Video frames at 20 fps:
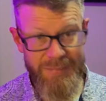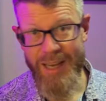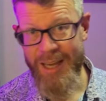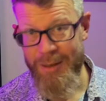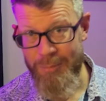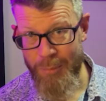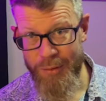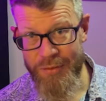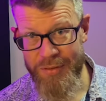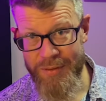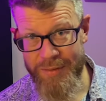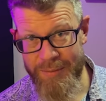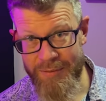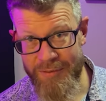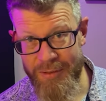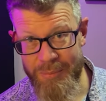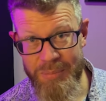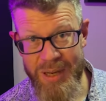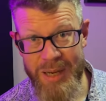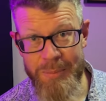and most of them
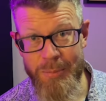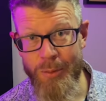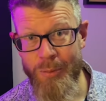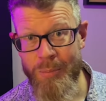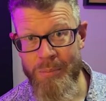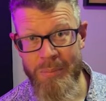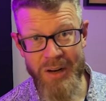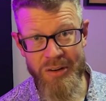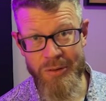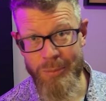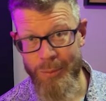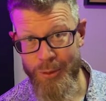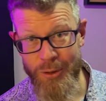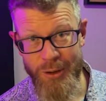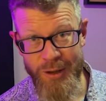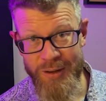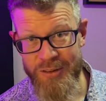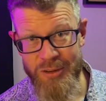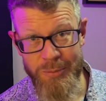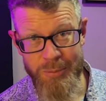from people much more
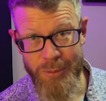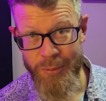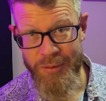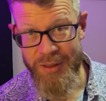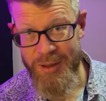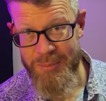knowledgeable than